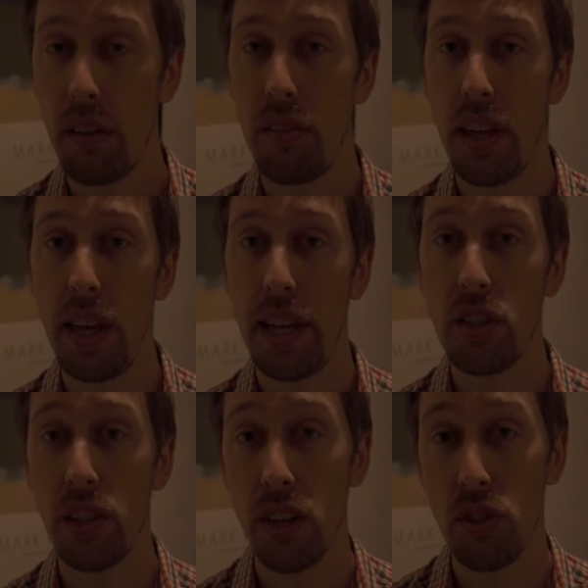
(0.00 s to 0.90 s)
The
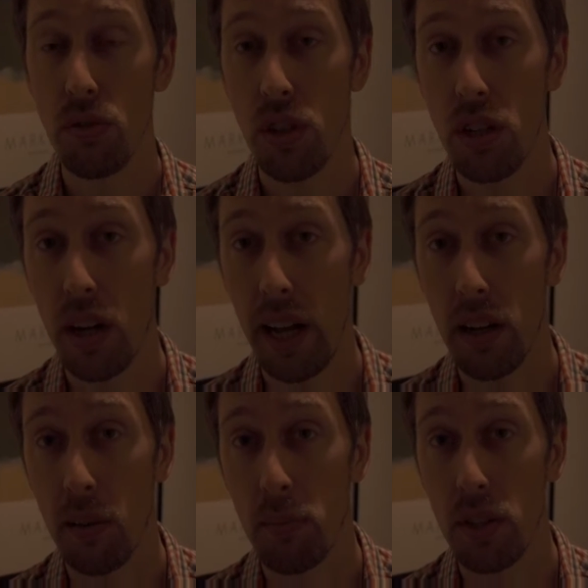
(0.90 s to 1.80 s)
International Surgical
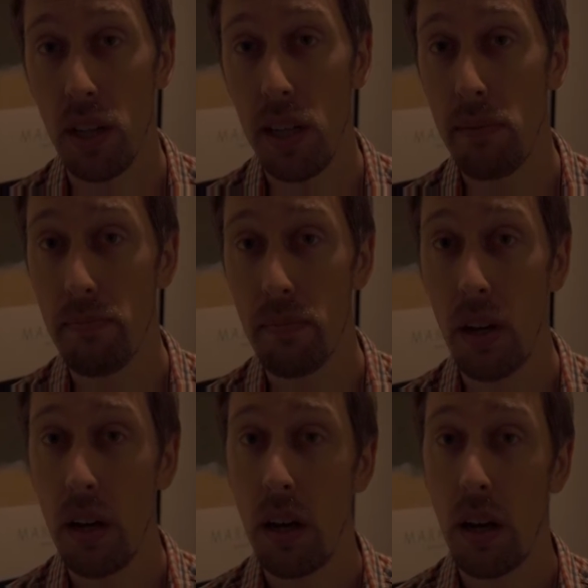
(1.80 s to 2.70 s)
Outcome Study,
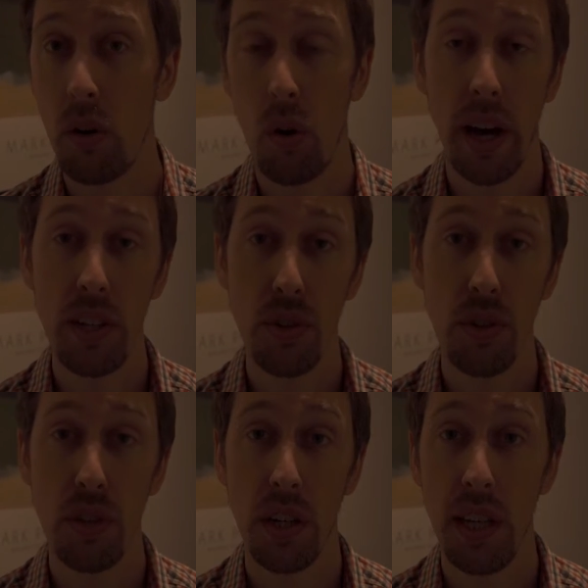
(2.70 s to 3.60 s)
or ISOS
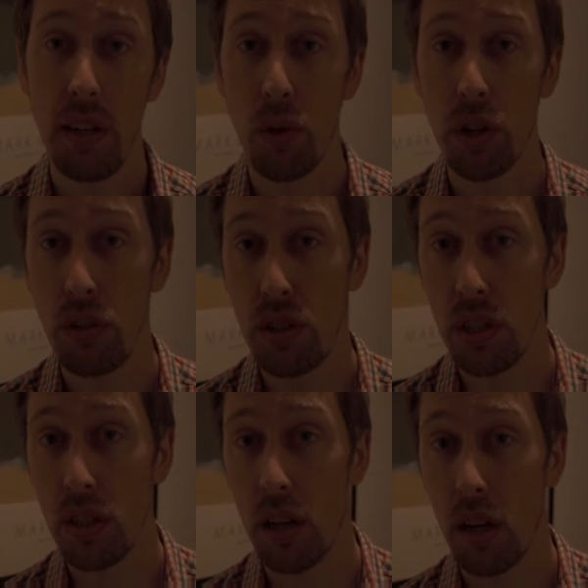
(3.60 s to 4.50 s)
study,
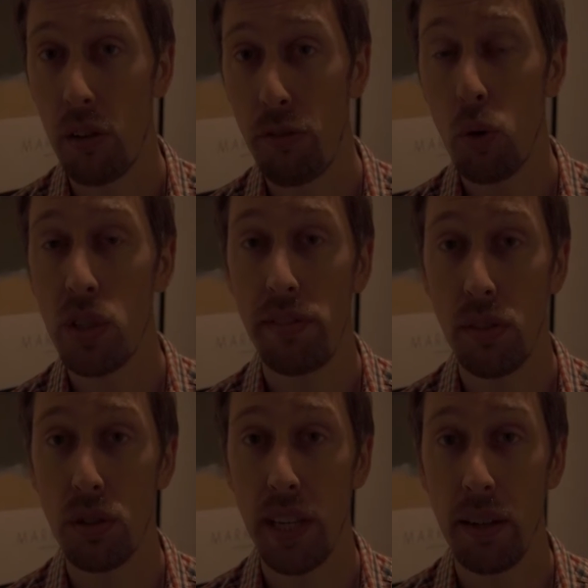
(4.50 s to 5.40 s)
recruited
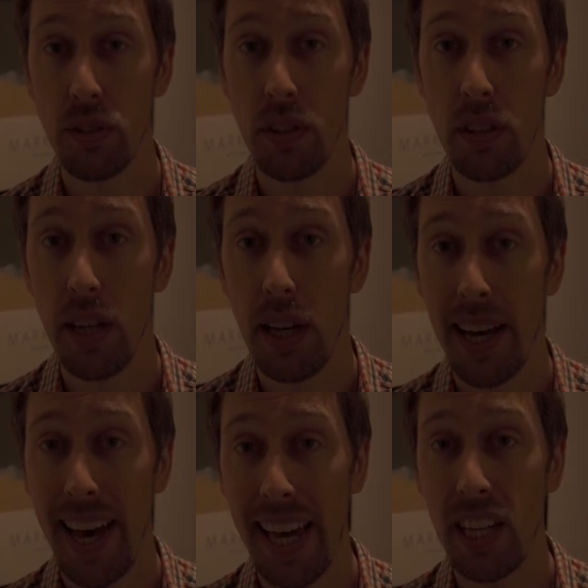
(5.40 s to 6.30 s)

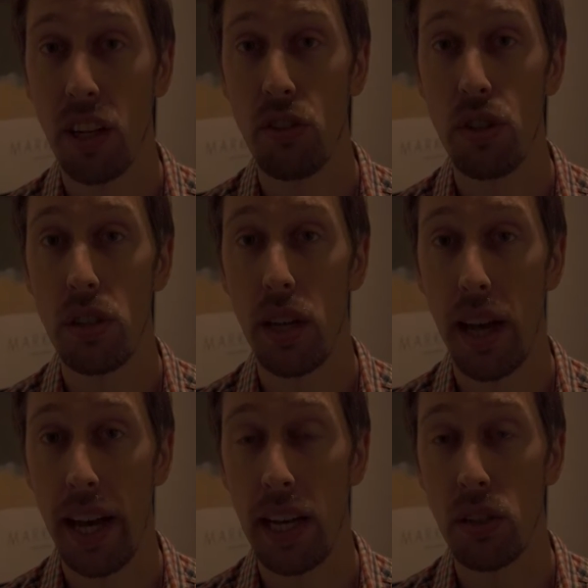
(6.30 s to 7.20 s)

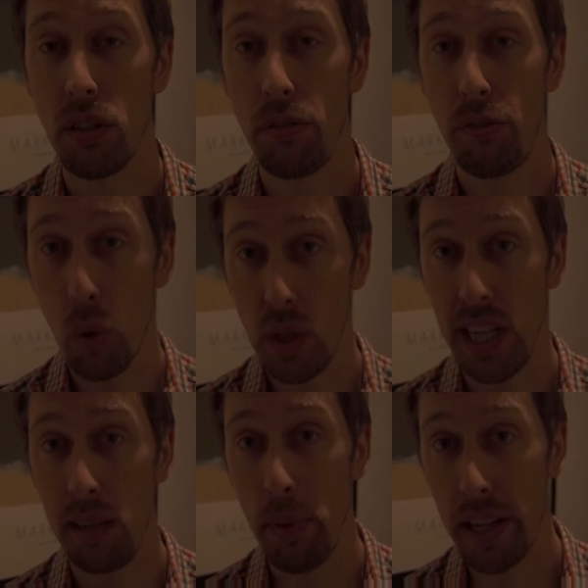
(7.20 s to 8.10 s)

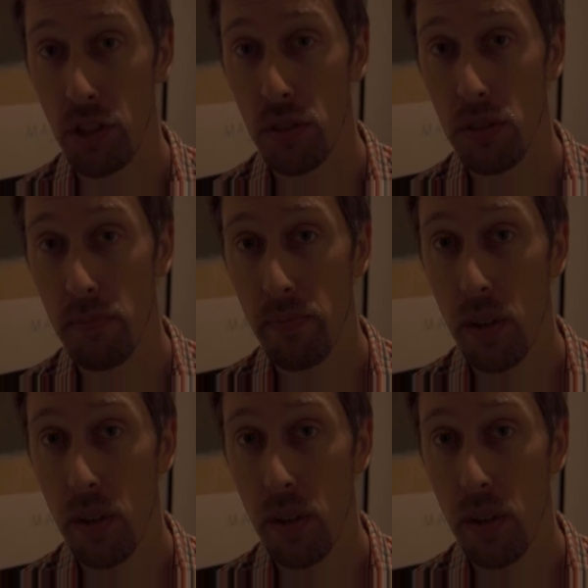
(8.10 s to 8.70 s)
44,814 patients,